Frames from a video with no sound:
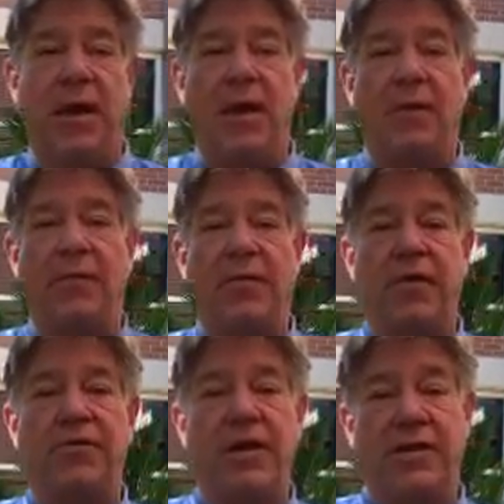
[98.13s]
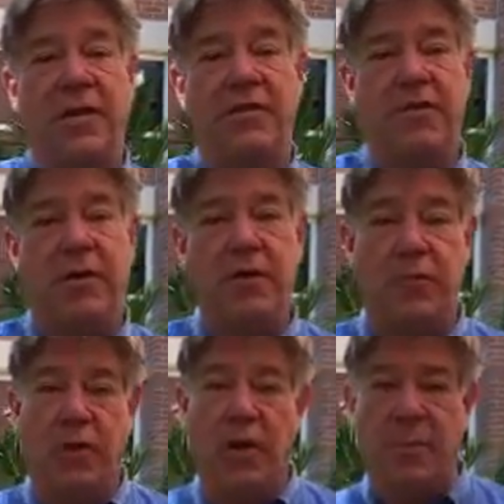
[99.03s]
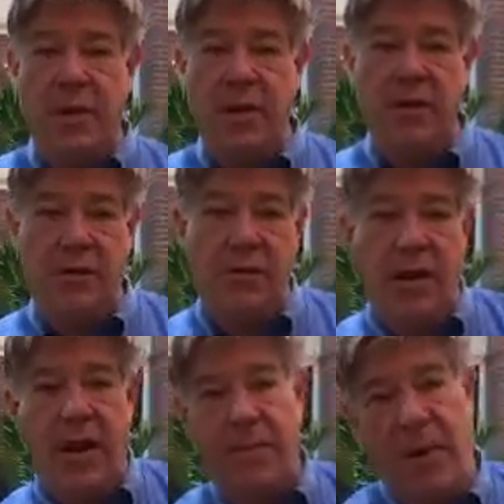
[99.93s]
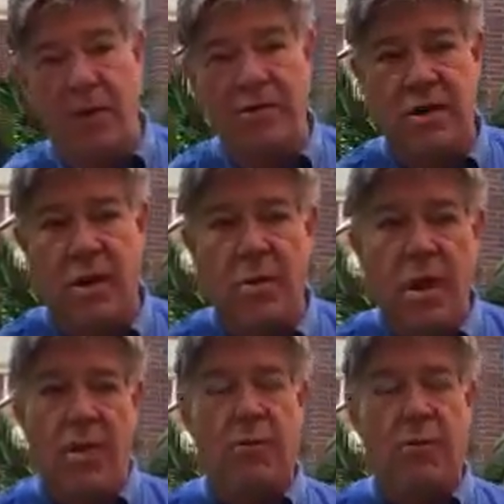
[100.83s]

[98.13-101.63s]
Every Thursday at 10:30, we're going to be here doing a Periscope.